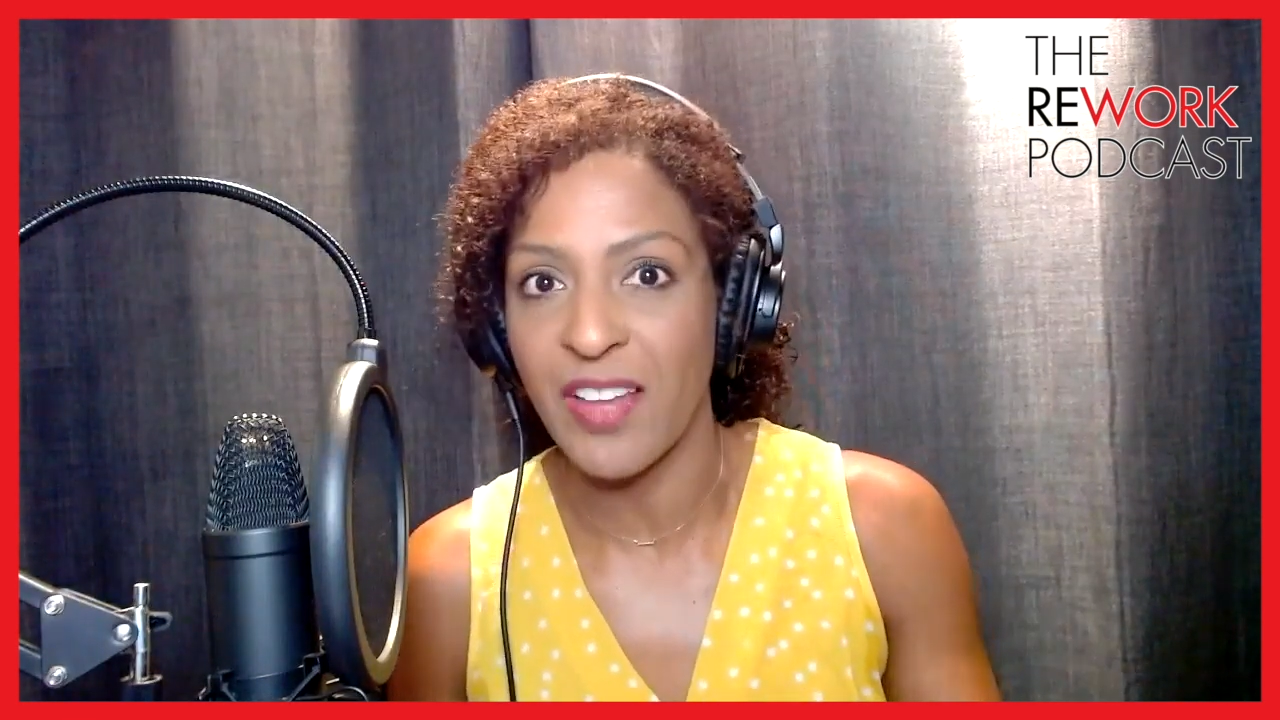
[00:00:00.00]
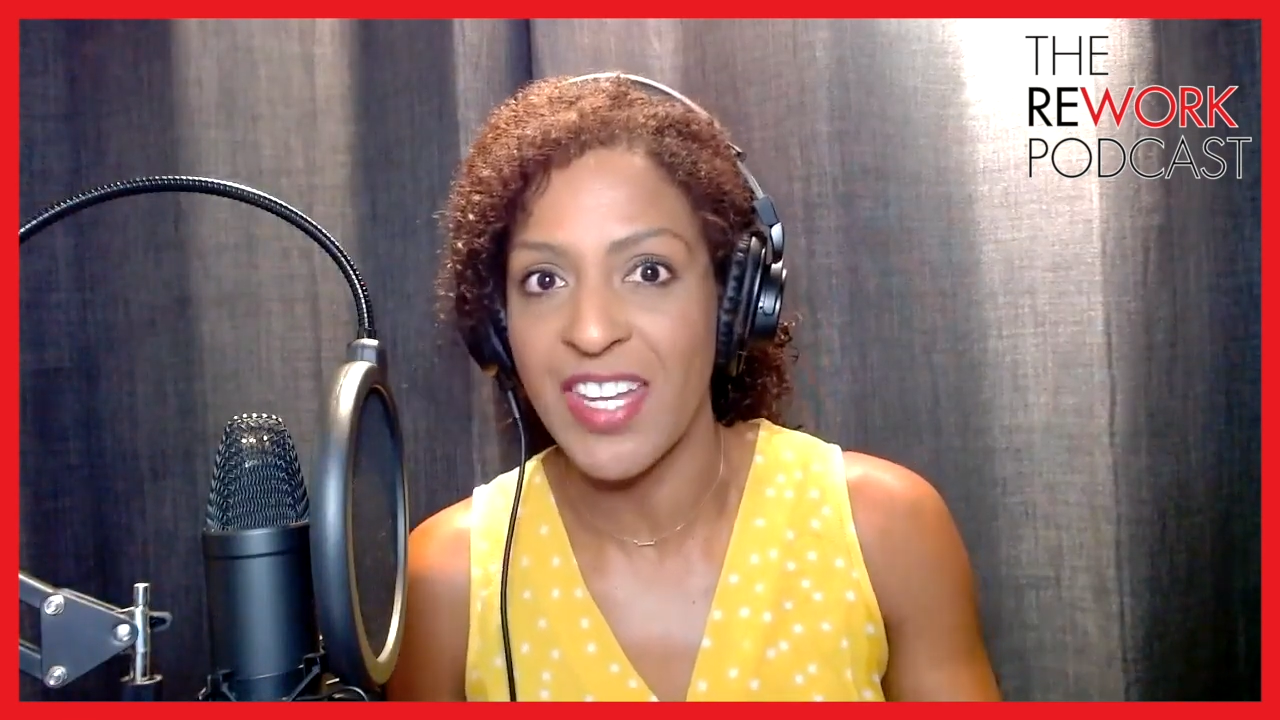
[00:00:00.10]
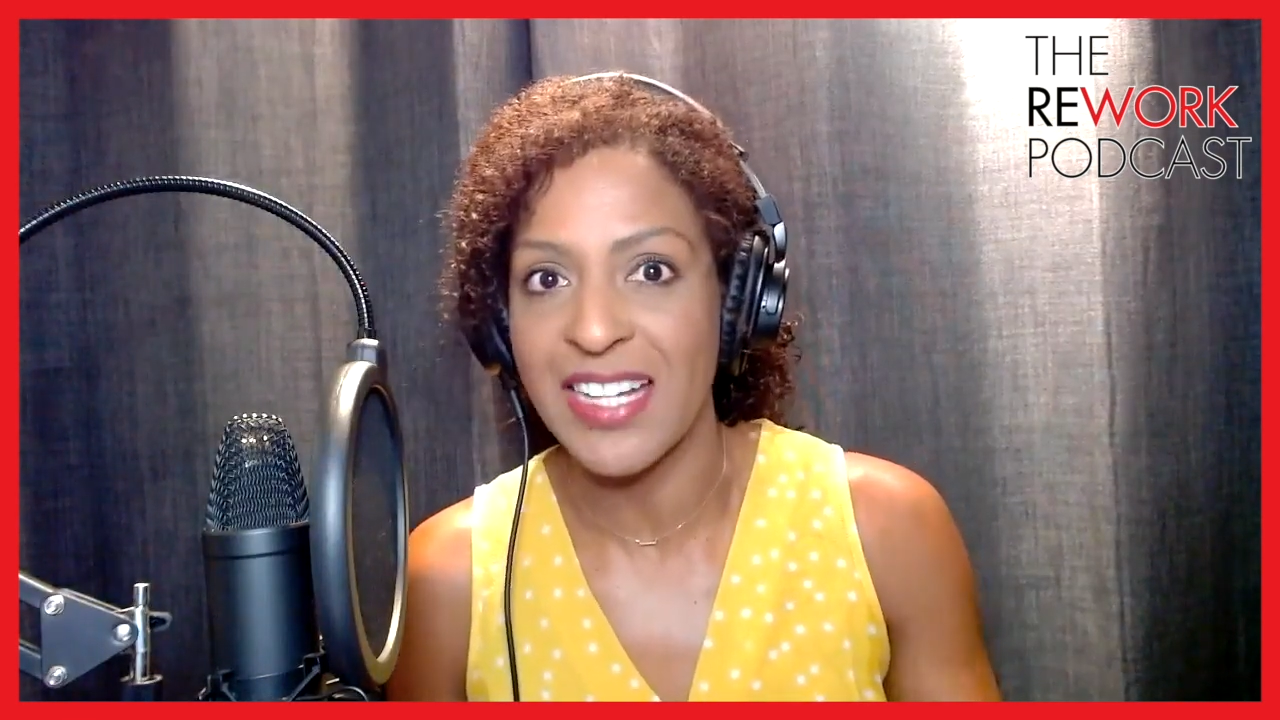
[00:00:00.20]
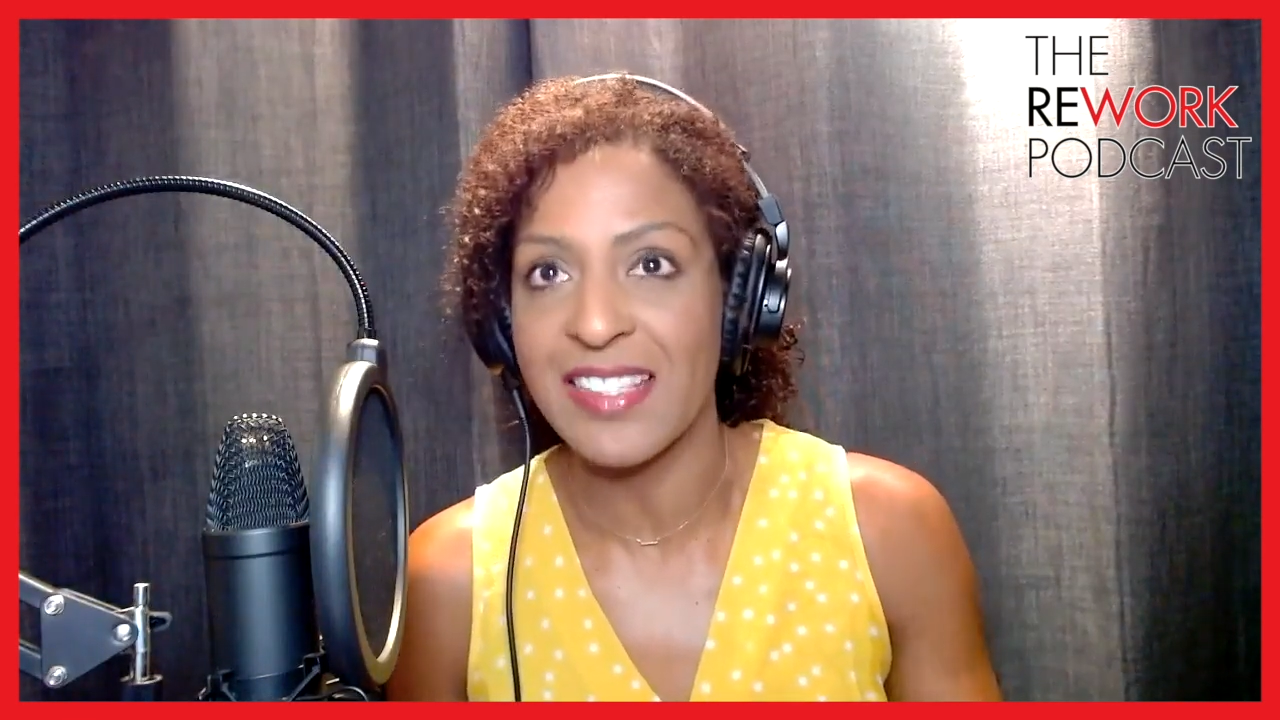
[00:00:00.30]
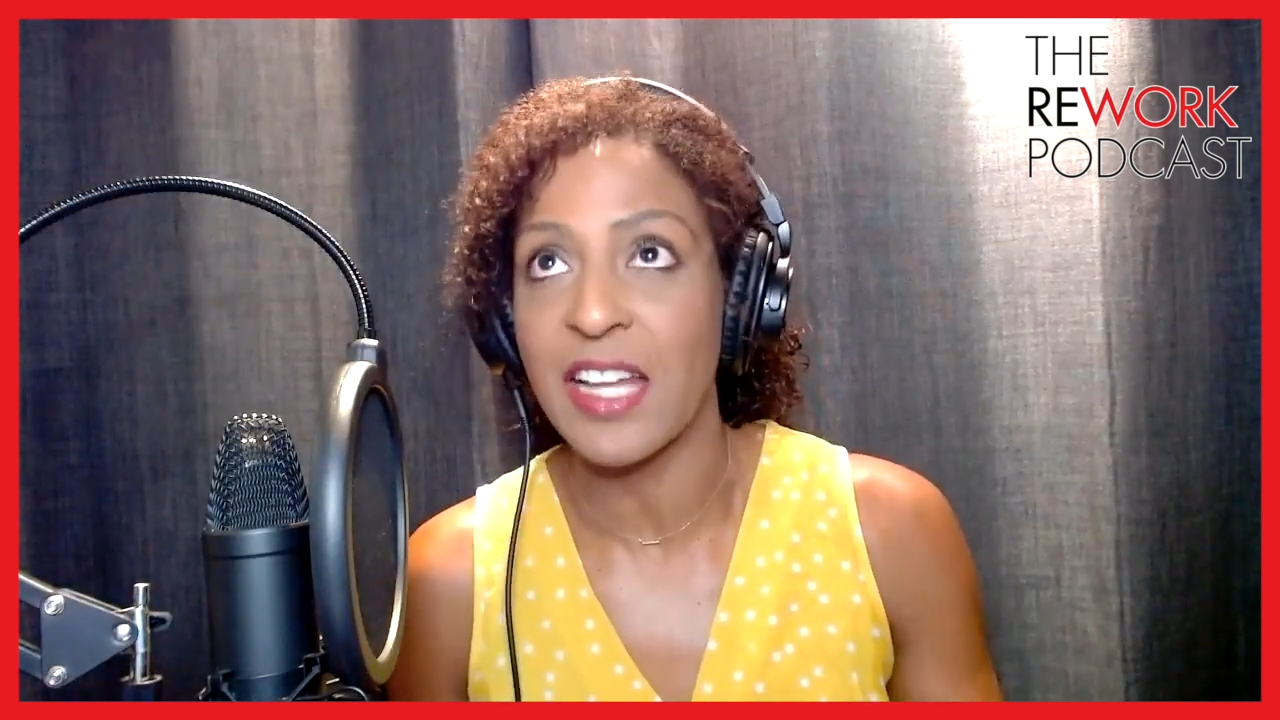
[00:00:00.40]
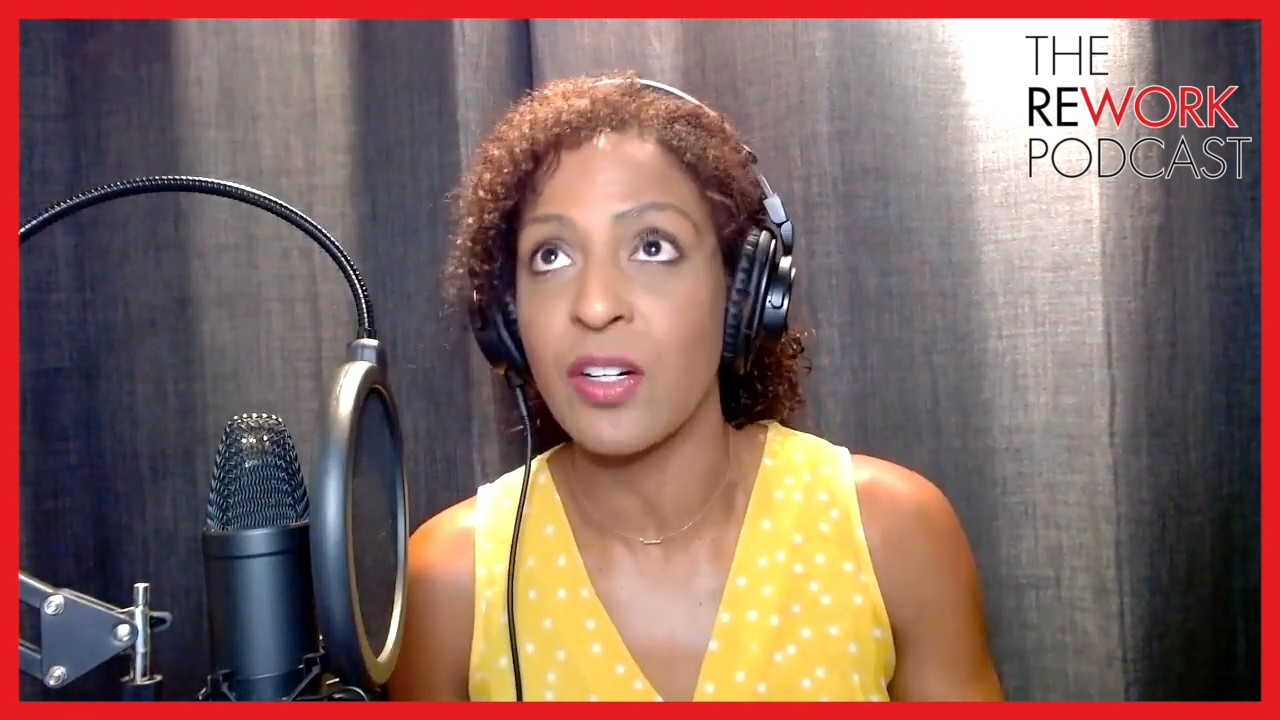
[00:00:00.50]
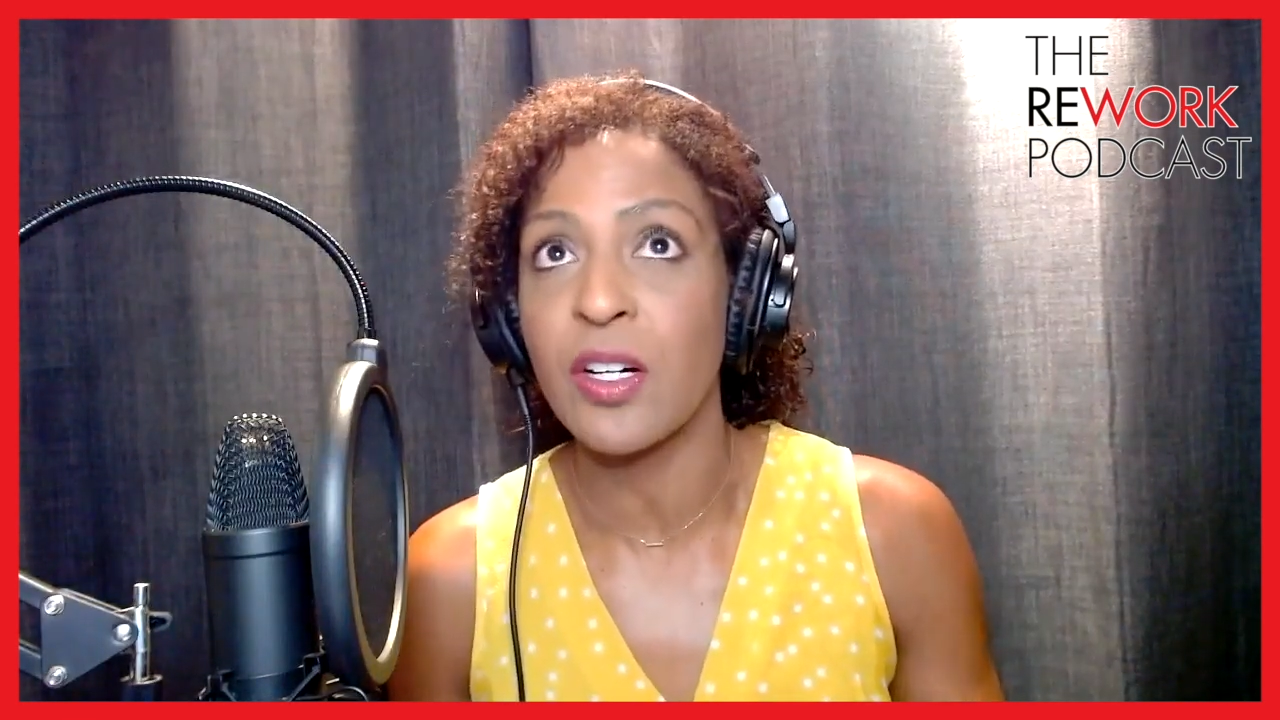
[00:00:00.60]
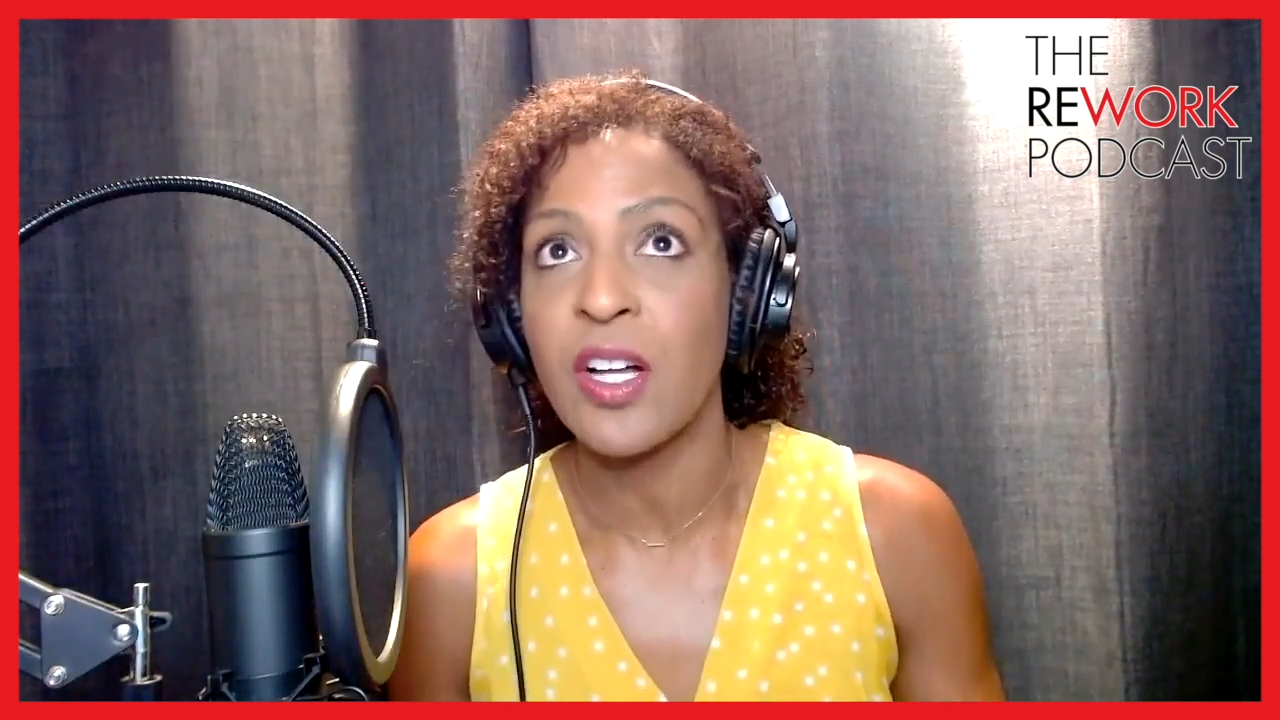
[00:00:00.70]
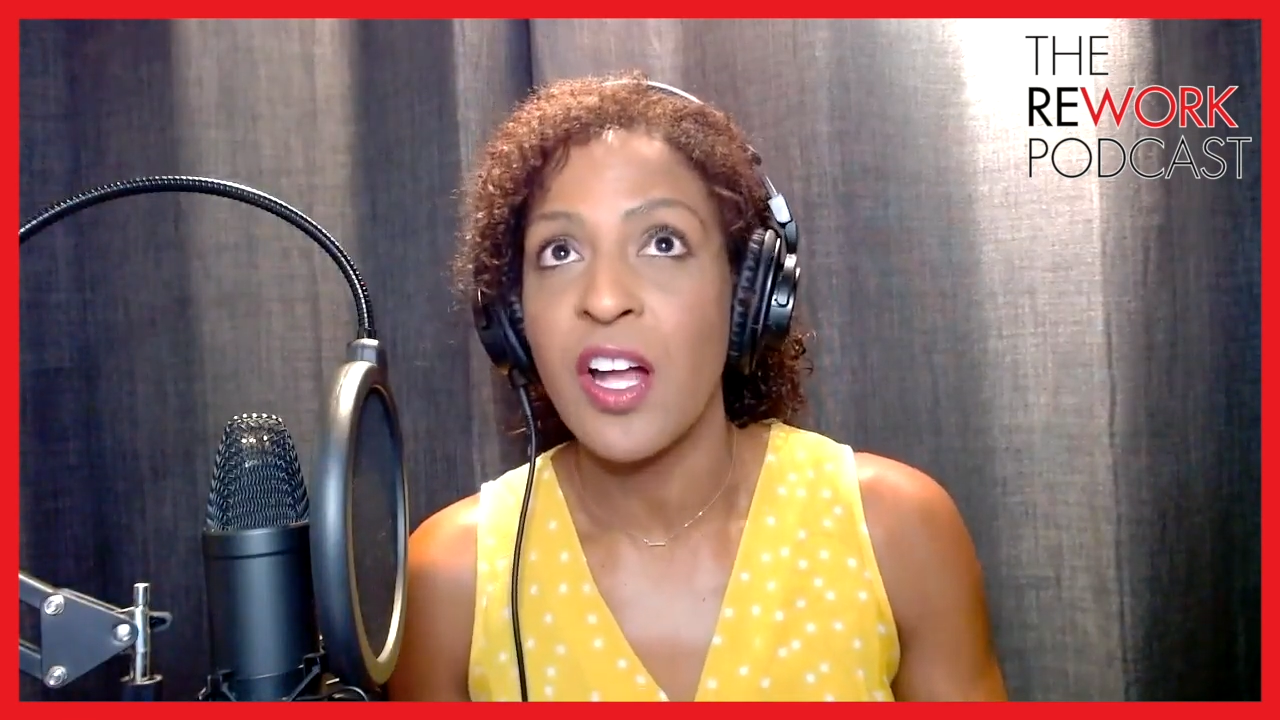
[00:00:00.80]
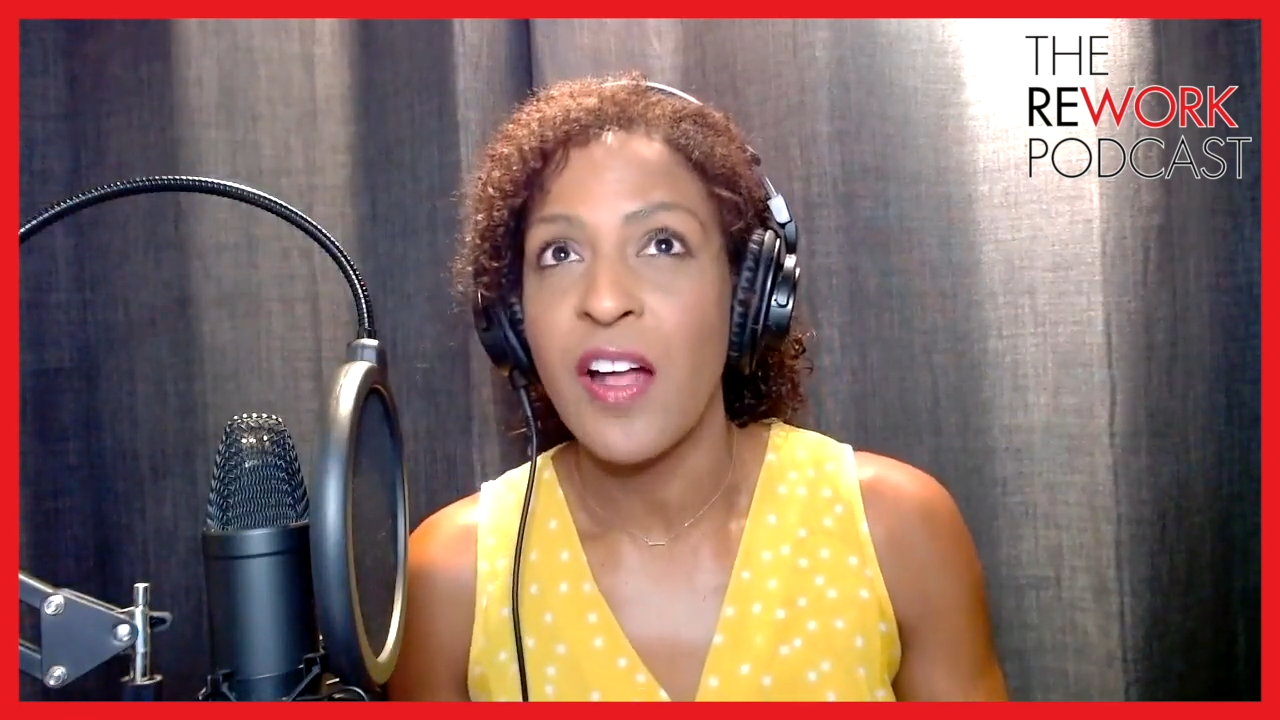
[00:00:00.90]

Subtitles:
on the next cycle,